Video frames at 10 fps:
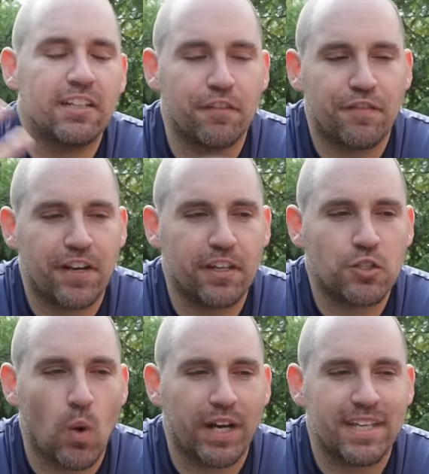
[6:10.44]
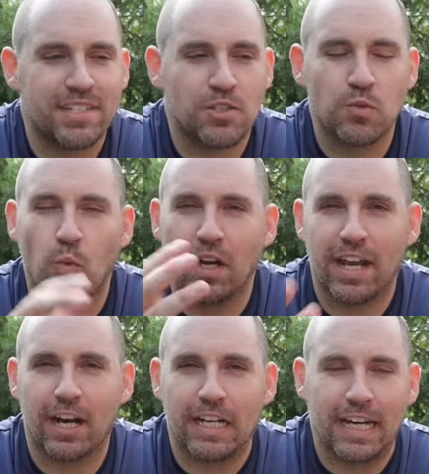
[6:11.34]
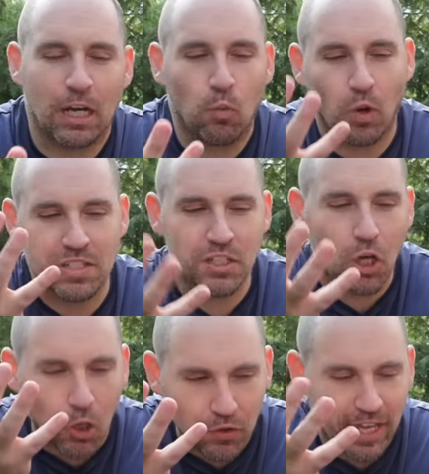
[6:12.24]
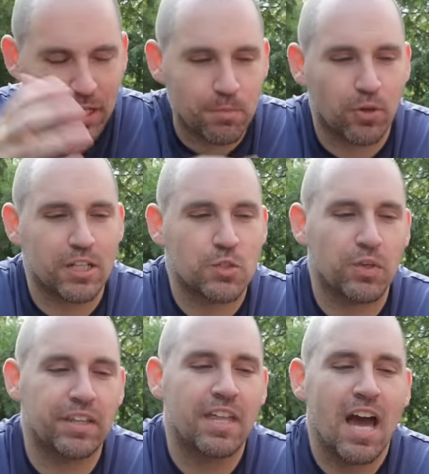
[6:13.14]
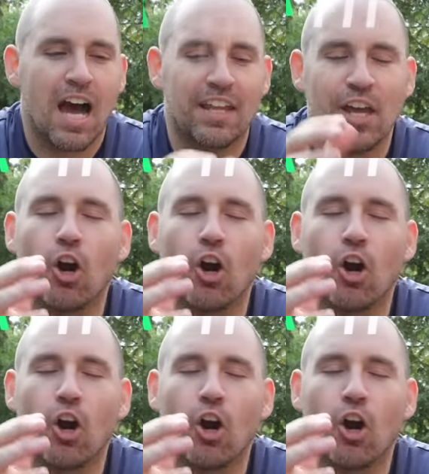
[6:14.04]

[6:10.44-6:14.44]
into the fit of the 20s, this is one area I wasn't all that impressed with. They